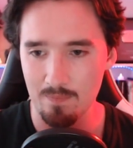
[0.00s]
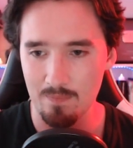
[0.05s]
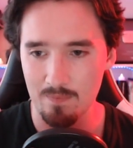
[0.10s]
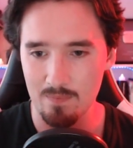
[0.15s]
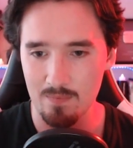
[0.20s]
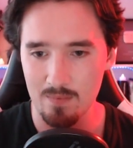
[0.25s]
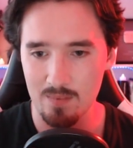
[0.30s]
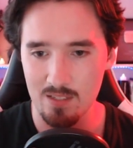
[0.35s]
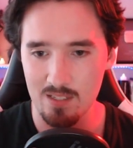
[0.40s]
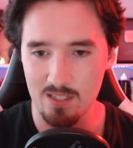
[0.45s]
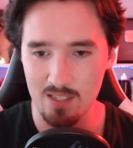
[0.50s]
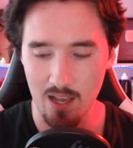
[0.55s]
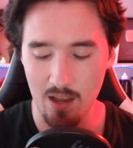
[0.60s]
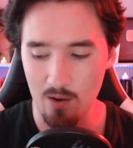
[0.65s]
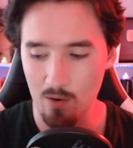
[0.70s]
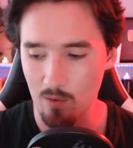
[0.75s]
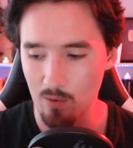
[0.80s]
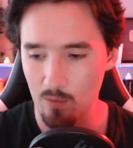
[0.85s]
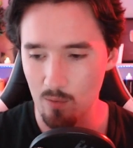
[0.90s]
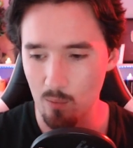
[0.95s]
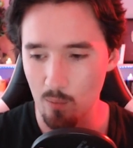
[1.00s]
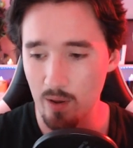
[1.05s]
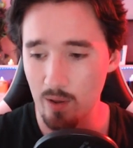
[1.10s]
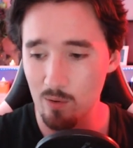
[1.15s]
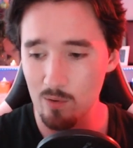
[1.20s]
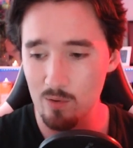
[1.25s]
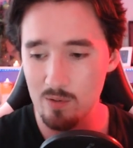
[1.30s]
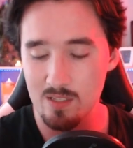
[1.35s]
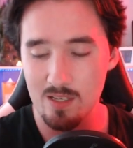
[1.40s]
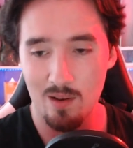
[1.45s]
So we
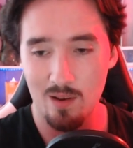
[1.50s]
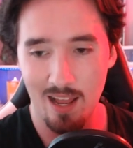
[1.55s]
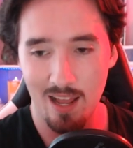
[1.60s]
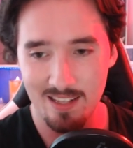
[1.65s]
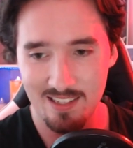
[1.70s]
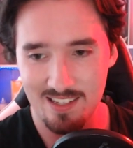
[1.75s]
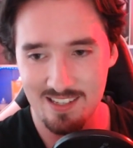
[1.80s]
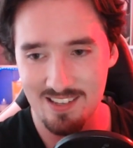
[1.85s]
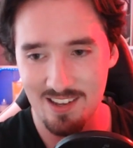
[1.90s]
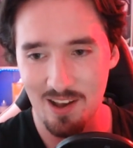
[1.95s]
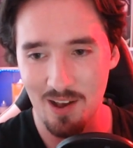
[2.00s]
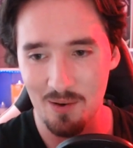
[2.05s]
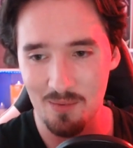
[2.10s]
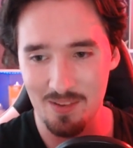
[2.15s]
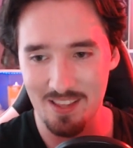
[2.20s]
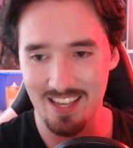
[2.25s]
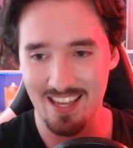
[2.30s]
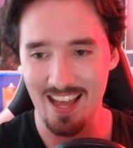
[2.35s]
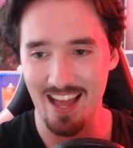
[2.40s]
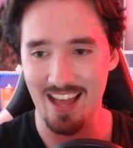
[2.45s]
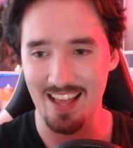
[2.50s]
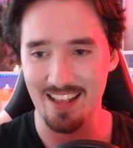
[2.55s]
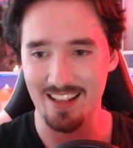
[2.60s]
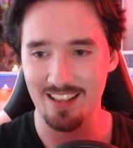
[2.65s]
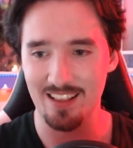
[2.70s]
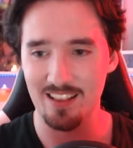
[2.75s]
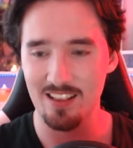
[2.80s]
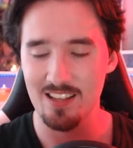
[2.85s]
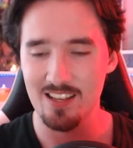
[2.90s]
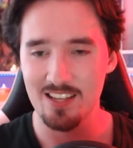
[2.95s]
also like to start with a
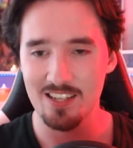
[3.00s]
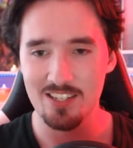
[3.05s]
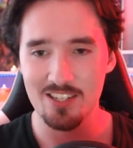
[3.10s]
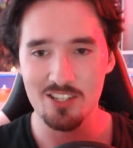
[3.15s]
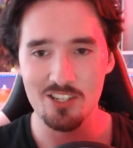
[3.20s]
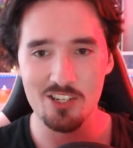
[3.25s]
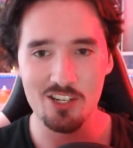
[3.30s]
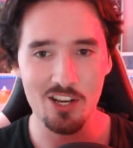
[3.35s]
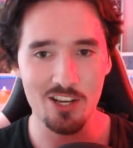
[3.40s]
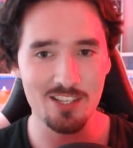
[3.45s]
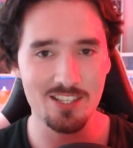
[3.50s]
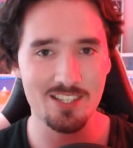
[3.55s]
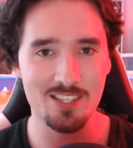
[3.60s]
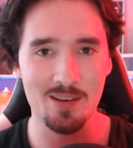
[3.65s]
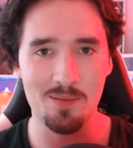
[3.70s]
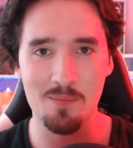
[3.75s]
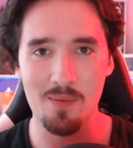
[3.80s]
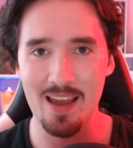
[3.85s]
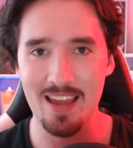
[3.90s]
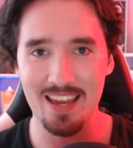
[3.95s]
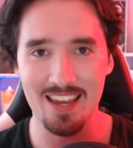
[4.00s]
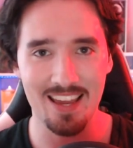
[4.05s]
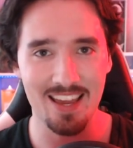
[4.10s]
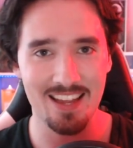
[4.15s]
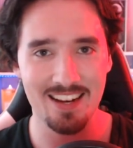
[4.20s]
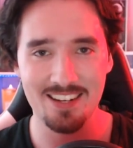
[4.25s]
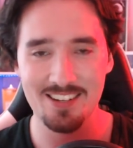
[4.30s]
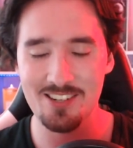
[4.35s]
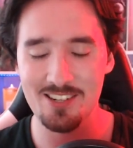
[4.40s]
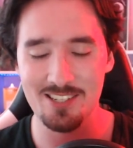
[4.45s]
candle just to make
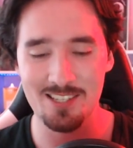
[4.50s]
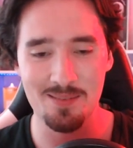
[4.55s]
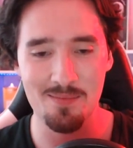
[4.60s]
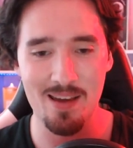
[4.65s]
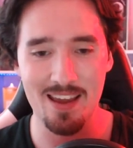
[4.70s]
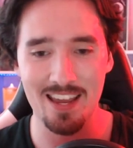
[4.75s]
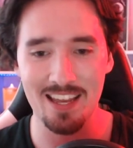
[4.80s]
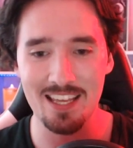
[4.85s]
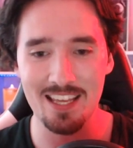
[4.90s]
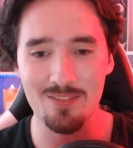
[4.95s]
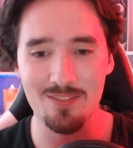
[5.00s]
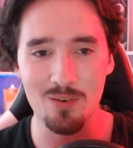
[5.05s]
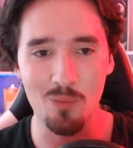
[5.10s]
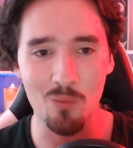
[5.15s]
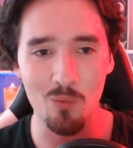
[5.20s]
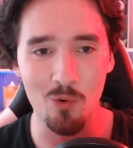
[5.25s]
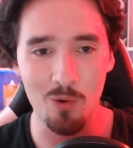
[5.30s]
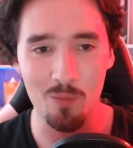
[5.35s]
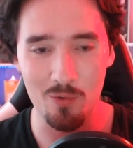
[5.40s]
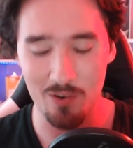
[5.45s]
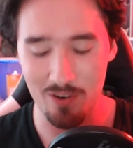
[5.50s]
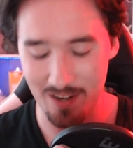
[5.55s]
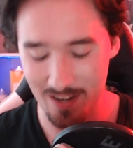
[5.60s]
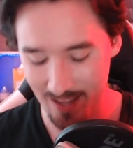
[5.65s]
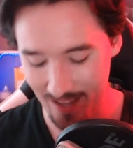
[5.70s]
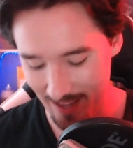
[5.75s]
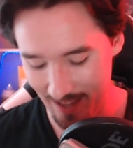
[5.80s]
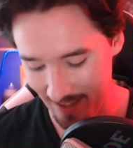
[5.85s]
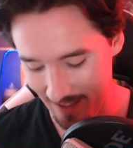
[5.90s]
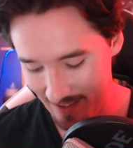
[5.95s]
it even warmer in
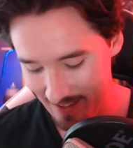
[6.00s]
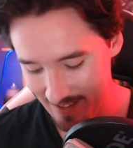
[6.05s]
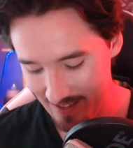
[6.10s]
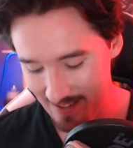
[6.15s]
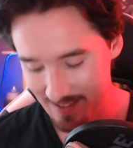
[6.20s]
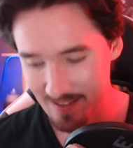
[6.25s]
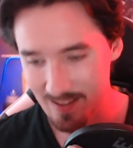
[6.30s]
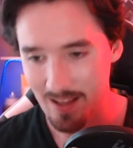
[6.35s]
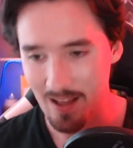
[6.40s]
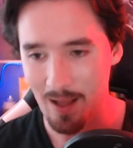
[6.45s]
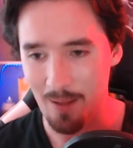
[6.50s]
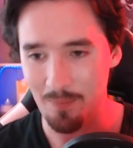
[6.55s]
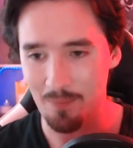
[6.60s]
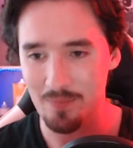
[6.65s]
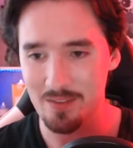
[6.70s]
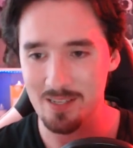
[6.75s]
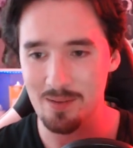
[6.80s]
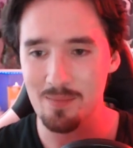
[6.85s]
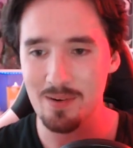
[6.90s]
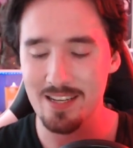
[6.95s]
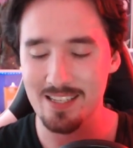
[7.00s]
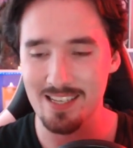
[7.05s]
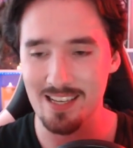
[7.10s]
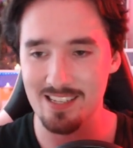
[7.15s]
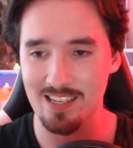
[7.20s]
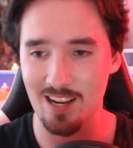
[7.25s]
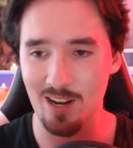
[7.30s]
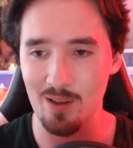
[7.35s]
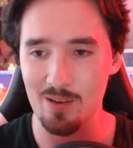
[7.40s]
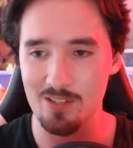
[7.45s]
here. Somebody says
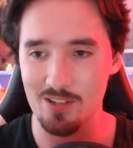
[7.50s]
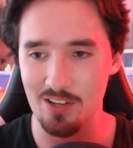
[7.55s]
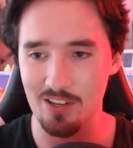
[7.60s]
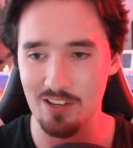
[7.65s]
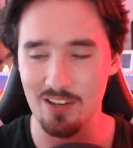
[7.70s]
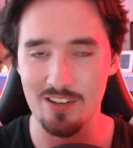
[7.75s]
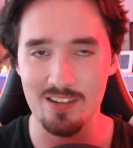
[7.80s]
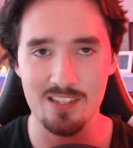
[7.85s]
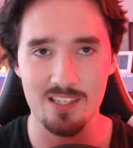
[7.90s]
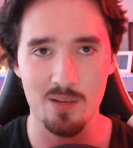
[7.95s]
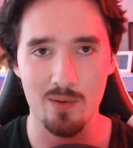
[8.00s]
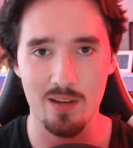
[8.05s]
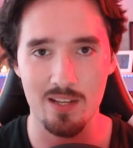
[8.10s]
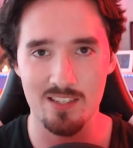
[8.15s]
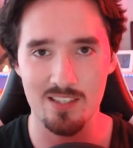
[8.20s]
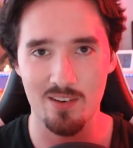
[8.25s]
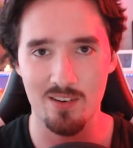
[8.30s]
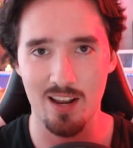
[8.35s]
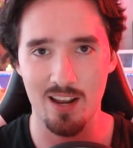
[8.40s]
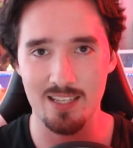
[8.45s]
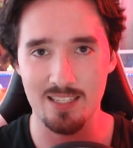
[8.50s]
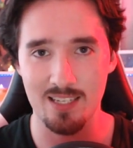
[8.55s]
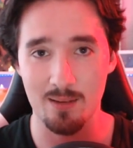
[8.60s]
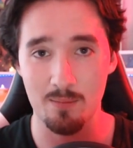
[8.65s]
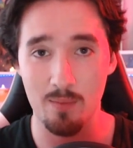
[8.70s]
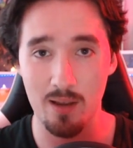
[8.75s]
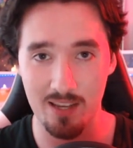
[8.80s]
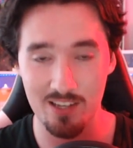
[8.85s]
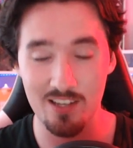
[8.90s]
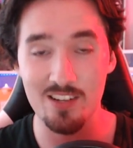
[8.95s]
close your curtains so we can see your lighting.
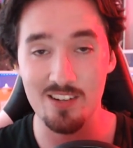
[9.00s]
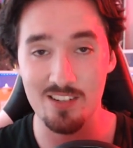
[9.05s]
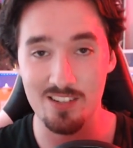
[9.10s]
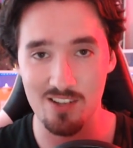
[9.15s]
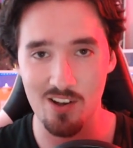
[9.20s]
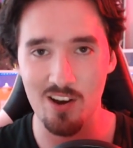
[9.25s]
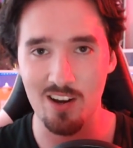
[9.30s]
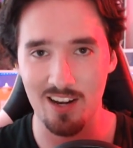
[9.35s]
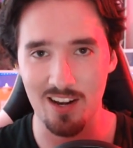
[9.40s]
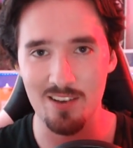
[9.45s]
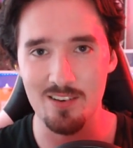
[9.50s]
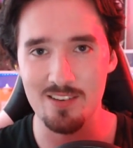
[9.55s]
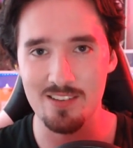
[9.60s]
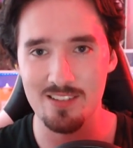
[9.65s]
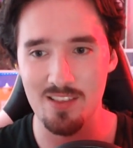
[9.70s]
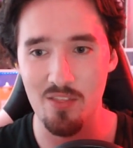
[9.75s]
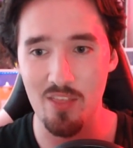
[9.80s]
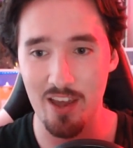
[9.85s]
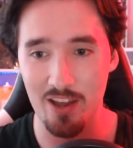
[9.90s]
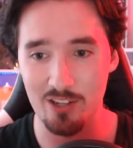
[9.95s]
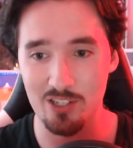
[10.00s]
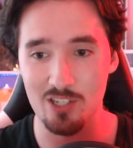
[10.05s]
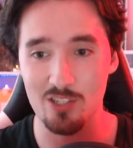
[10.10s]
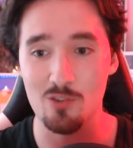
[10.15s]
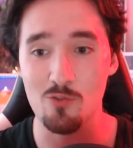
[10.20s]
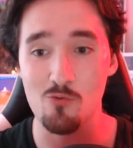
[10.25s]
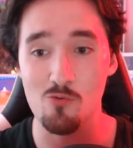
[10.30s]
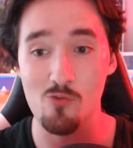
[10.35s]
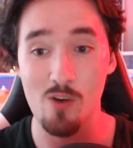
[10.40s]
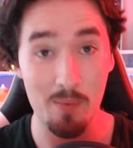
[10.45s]
My curtains are closed. They are
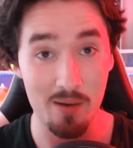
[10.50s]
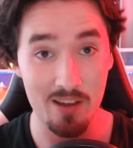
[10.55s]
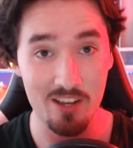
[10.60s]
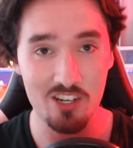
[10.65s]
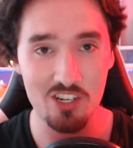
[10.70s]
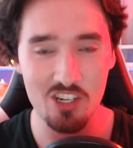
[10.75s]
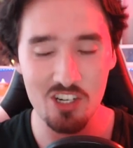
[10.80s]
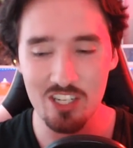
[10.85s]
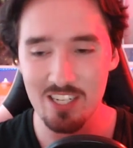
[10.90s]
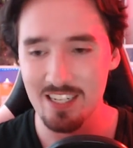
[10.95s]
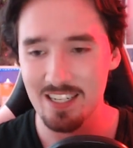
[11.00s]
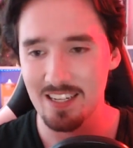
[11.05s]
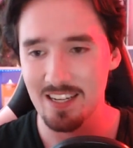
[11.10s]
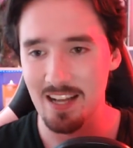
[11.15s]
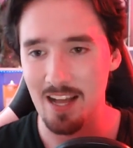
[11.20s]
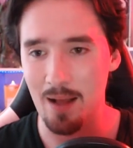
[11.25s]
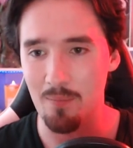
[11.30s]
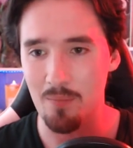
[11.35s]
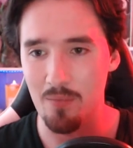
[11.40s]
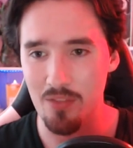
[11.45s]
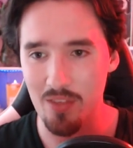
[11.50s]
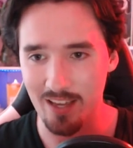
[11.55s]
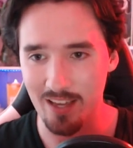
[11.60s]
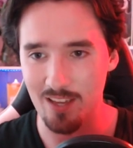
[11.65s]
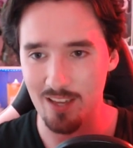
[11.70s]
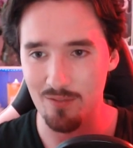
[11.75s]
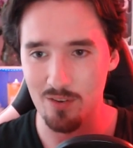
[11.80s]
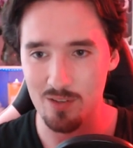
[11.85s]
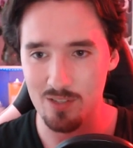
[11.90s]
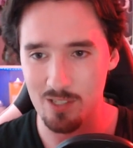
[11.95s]
just rubbish. Thank
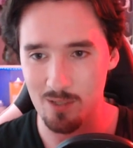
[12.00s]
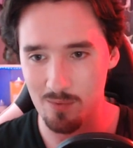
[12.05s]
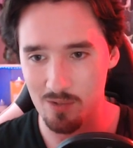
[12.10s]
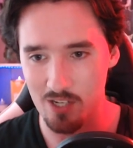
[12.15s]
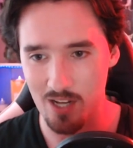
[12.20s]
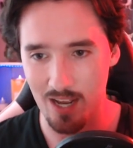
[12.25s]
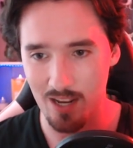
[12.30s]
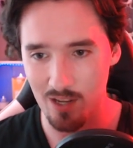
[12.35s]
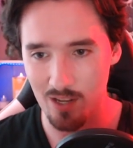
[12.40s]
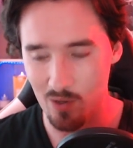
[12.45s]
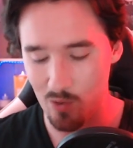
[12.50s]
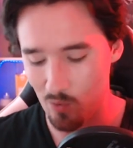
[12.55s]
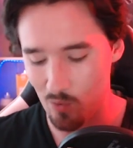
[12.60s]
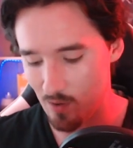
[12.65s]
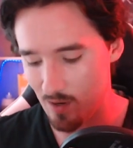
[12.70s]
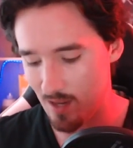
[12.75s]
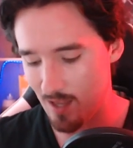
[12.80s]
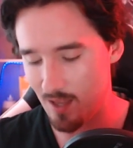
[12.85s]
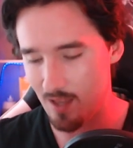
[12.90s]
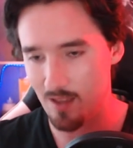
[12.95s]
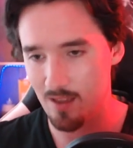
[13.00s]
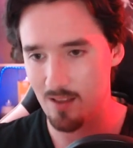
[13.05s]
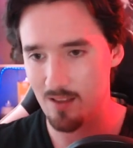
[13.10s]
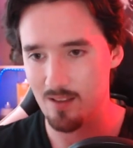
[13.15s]
you for your super chat, Courtney.